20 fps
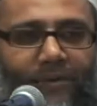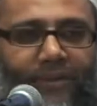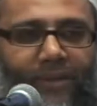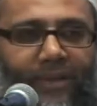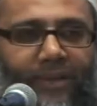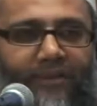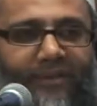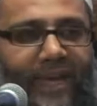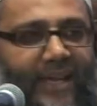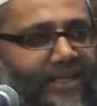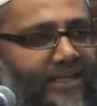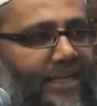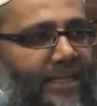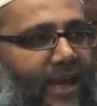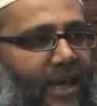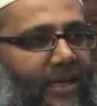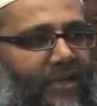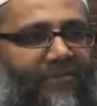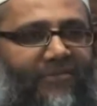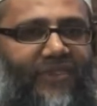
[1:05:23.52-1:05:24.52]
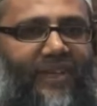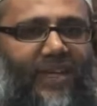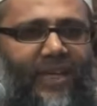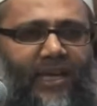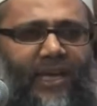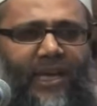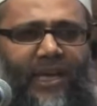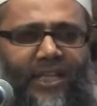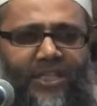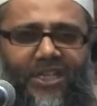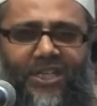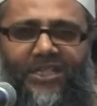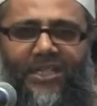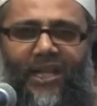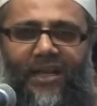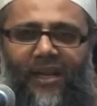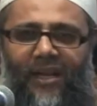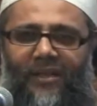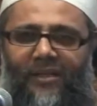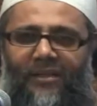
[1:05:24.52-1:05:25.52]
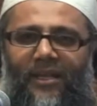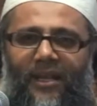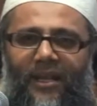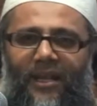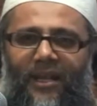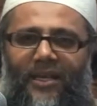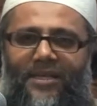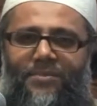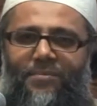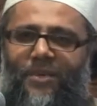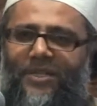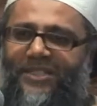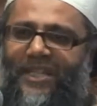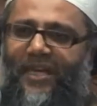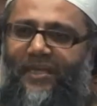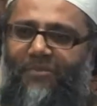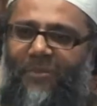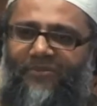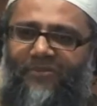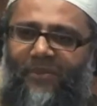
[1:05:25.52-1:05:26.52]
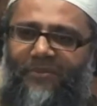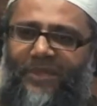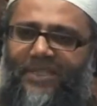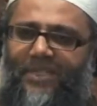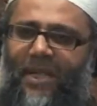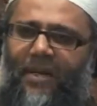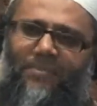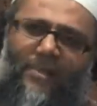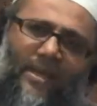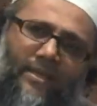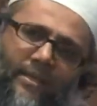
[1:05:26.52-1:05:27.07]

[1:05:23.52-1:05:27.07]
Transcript: wealth. That's the kind of feeling. Just like Allah has protected me from this harm,